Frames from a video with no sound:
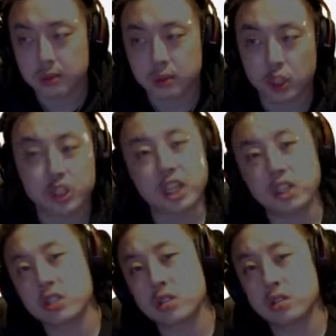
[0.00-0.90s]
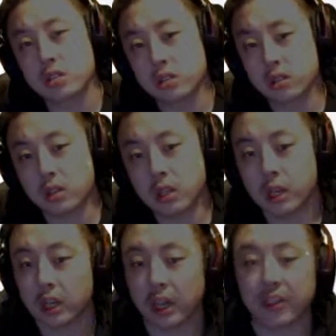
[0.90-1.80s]
good change.
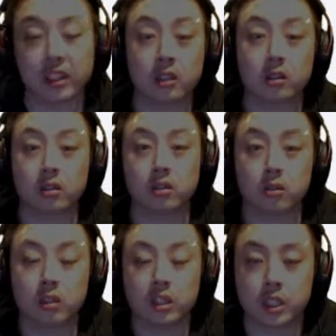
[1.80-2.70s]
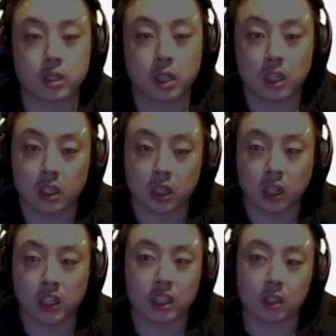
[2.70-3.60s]
I think it's,
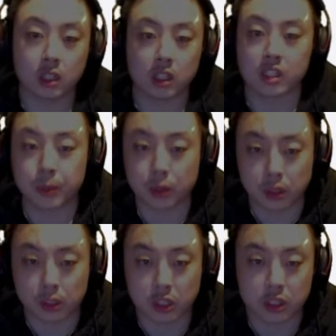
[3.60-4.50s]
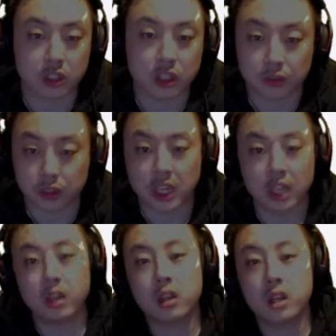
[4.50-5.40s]
again, a step in the right direction there for
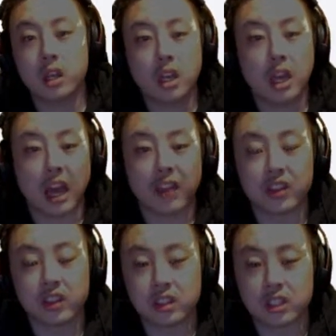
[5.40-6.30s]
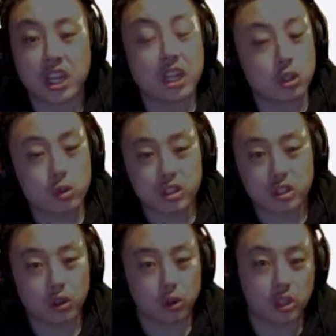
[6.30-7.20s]
Ken. And then the change to a
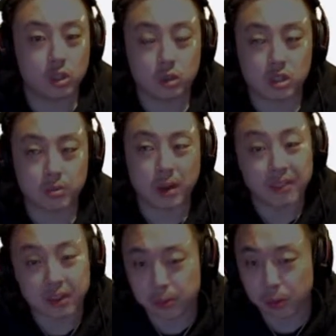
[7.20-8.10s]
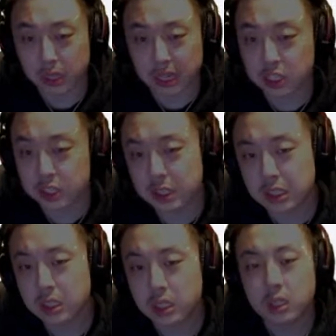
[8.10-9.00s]
skill 3, which is my favorite part, actually.
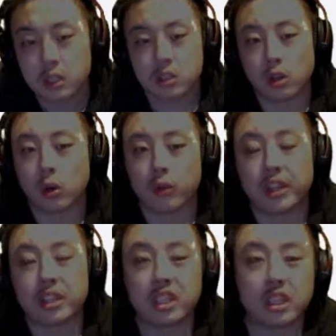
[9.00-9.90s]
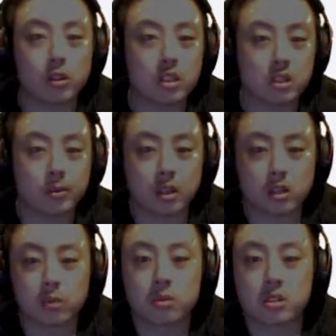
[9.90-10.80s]
So, they decreased the amount of
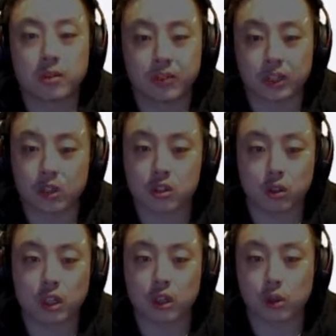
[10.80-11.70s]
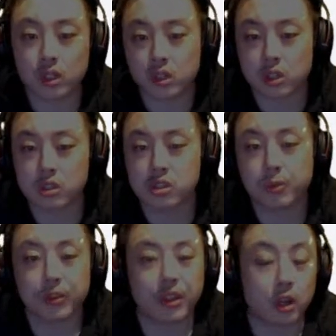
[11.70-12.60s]
turns of Vigor, so you get 3 turns,
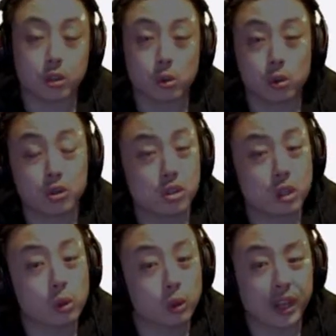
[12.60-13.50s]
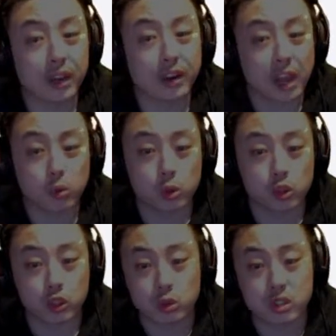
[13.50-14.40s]
but they also reduced the cooldown and
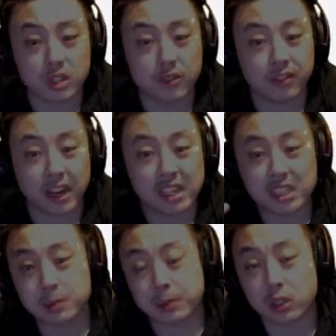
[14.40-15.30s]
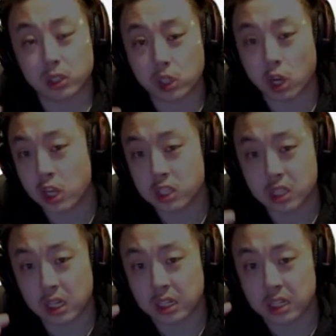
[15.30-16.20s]
reduced the Fighting Spirit cost
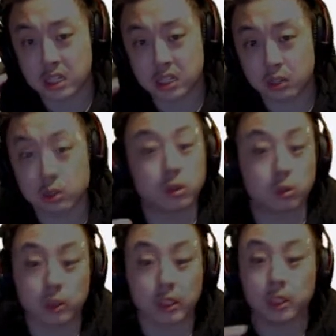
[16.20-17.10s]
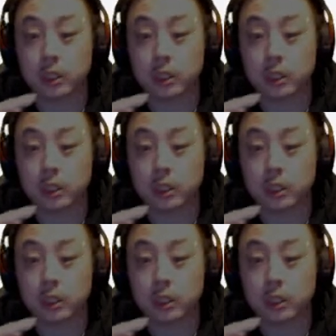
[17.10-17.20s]
on his skill 3.